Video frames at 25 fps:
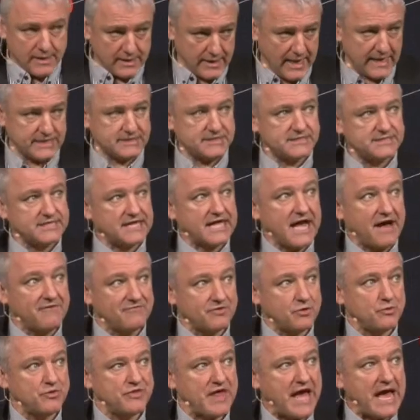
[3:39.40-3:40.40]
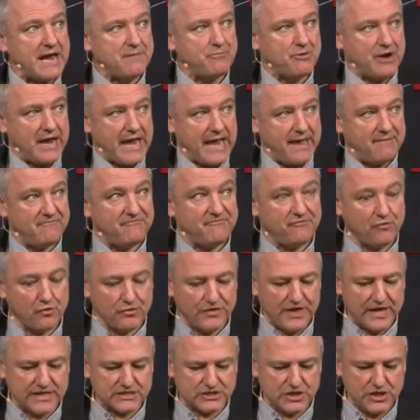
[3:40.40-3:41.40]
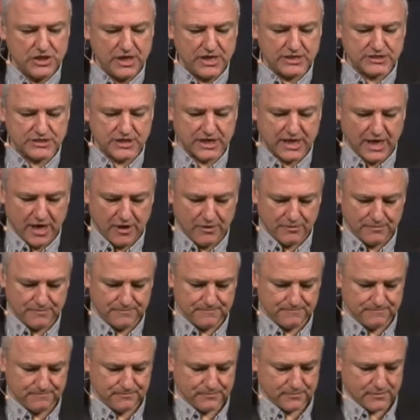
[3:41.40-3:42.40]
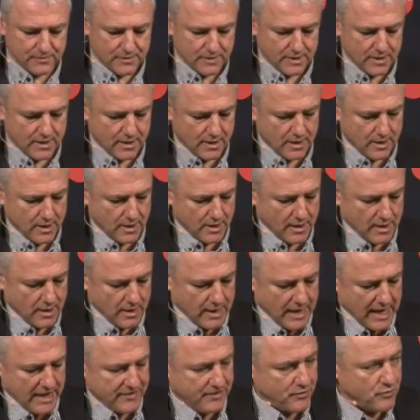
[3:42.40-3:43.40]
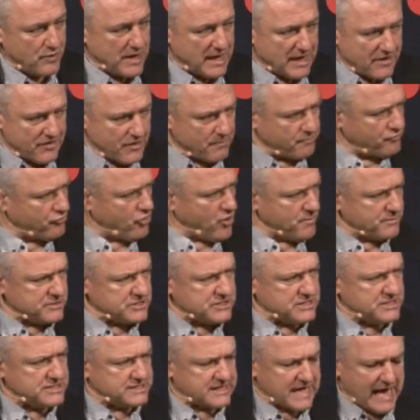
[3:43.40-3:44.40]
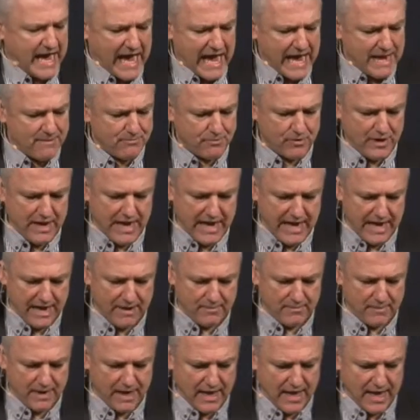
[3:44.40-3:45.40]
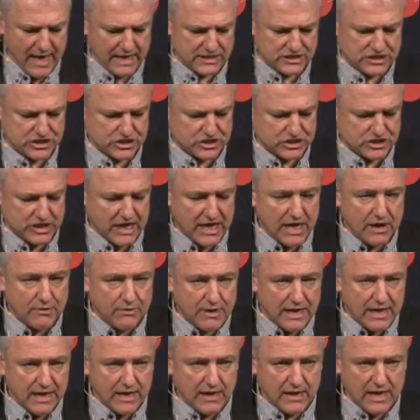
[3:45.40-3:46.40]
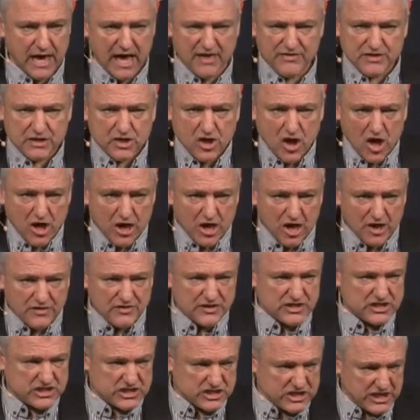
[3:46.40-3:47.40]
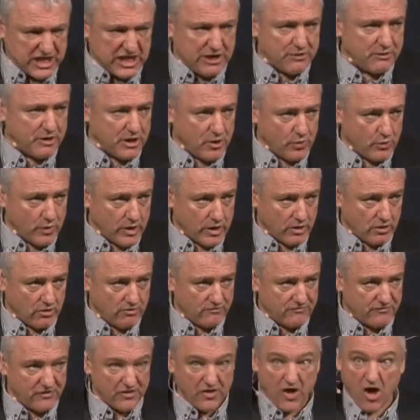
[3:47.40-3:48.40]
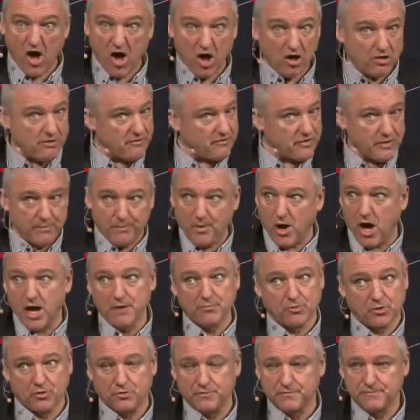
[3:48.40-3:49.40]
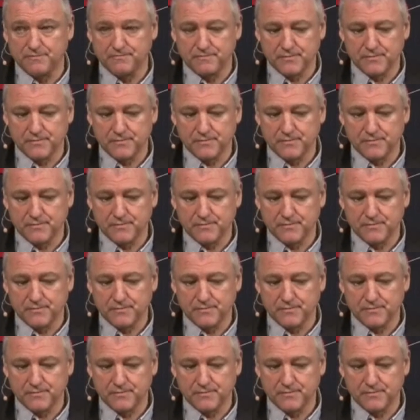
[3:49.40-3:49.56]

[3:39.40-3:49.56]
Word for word: Next is the covenant with Abraham 4,000 years ago. And the, really, the promises to Abraham are steering, are the, kind of like the steering wheel for the whole of the Bible.